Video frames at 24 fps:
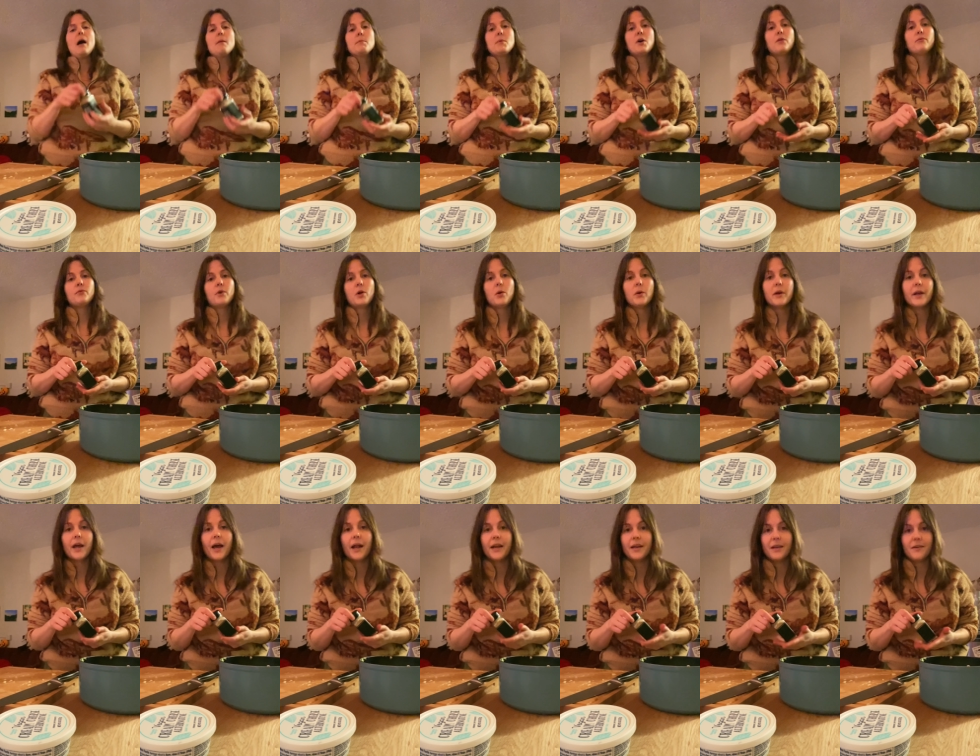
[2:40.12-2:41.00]
not following
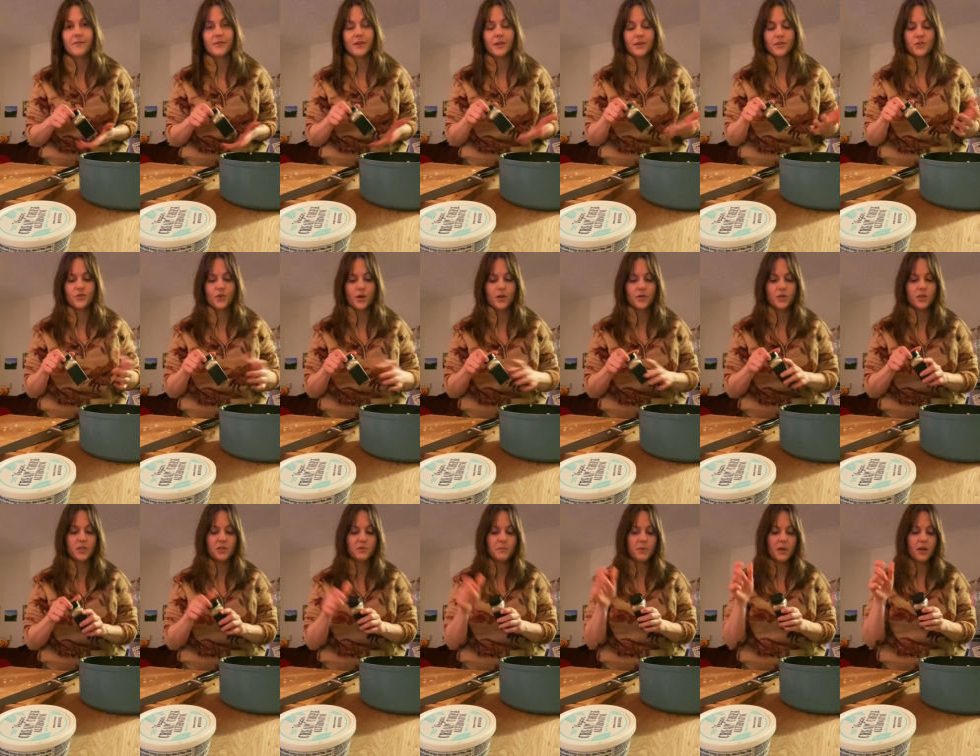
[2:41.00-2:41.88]
any of the instructions
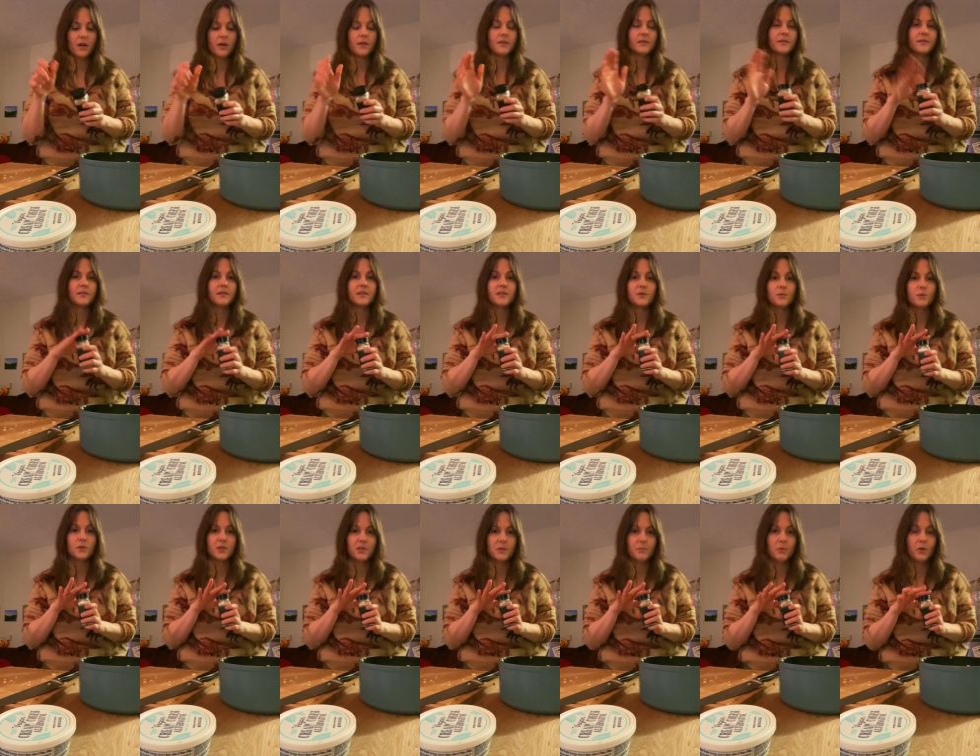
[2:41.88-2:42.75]
because this was
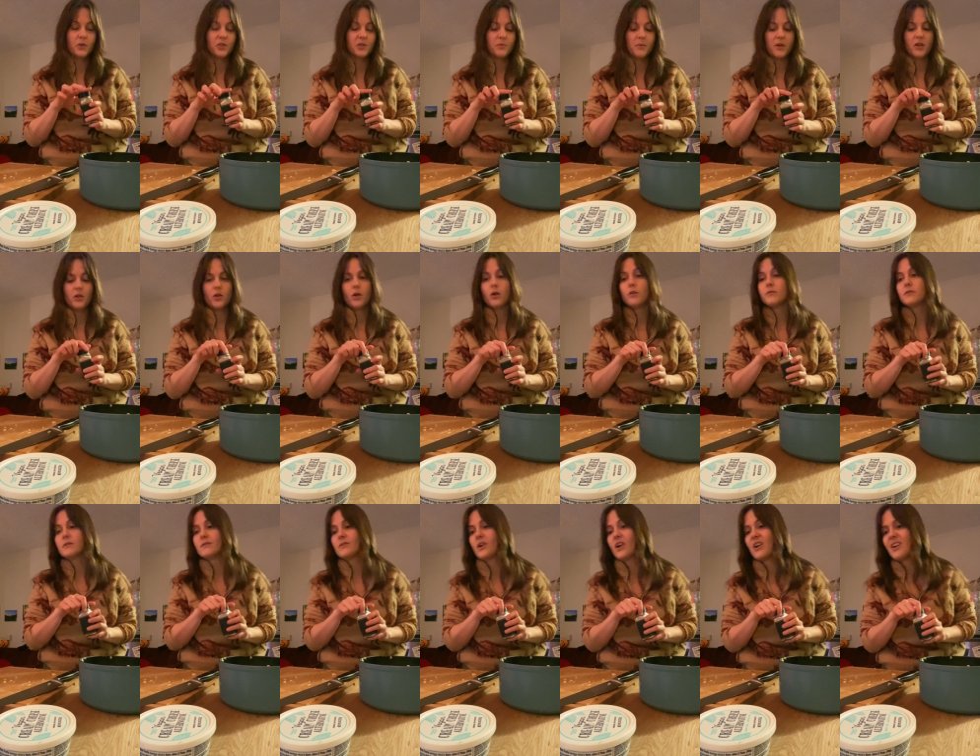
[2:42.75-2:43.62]
supposed to be cloves of
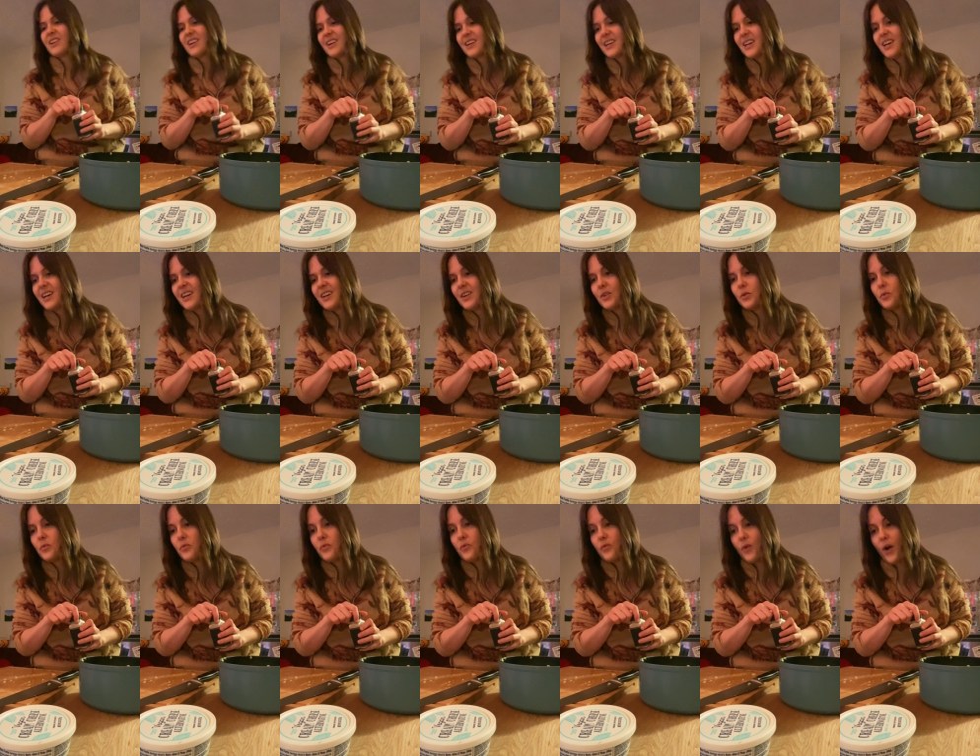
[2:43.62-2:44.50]
garlic.
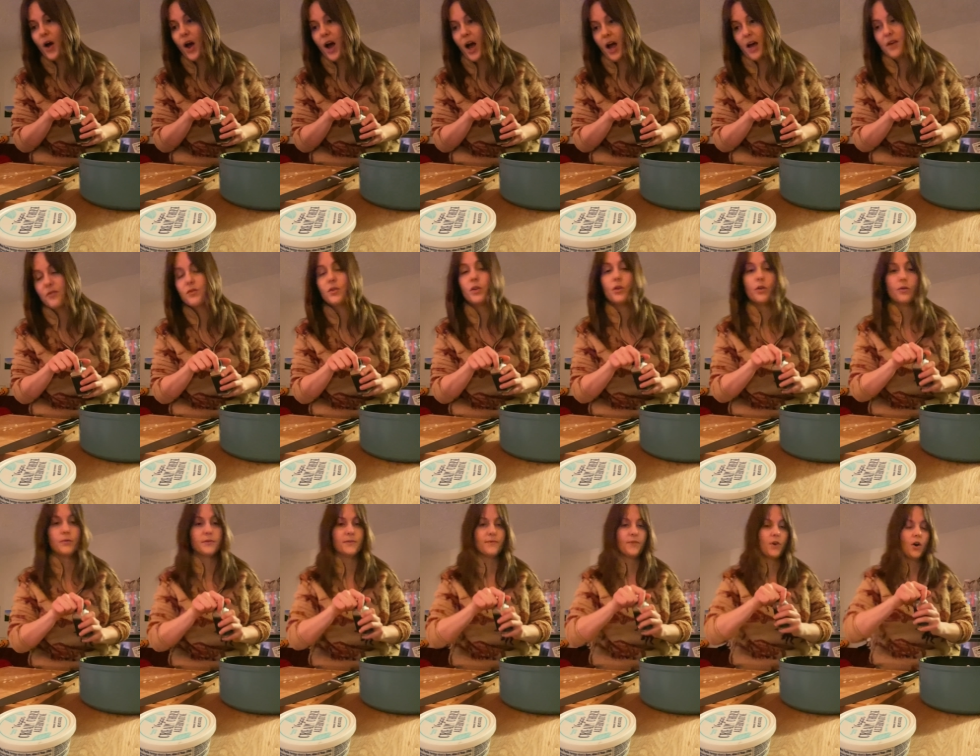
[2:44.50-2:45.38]
5 cloves
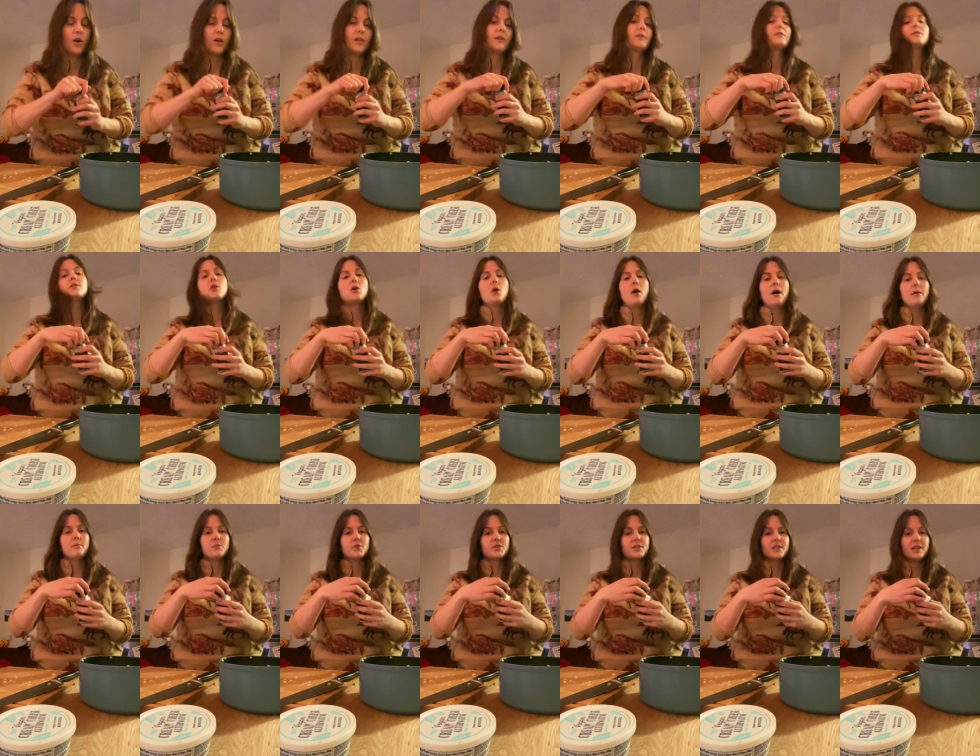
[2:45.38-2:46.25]
of garlic, so I'm
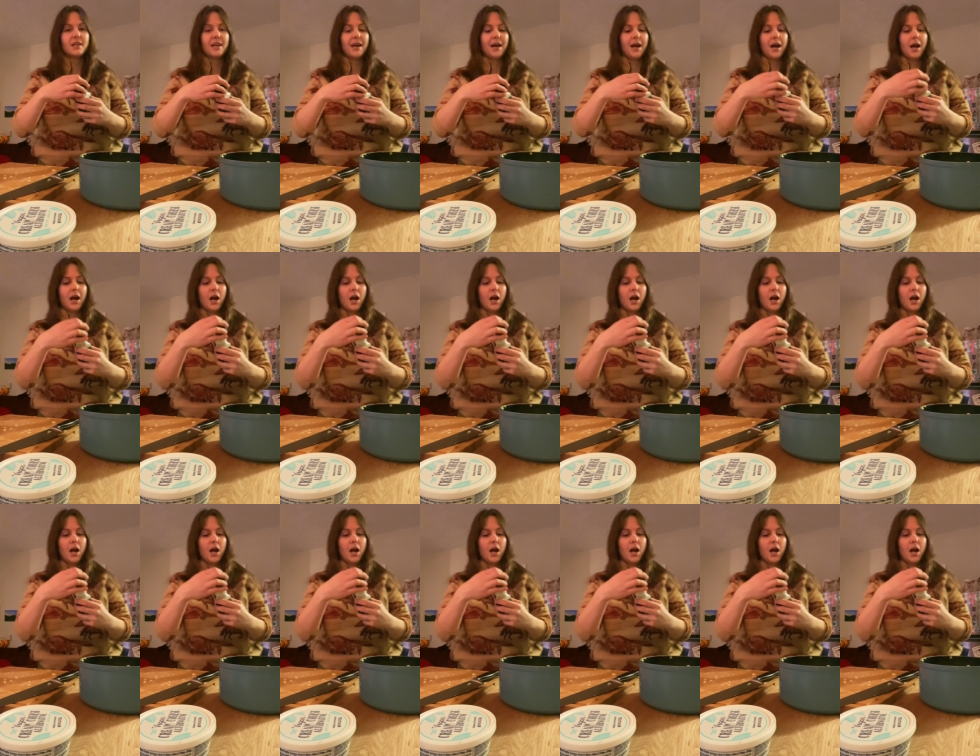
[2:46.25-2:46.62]
just gonna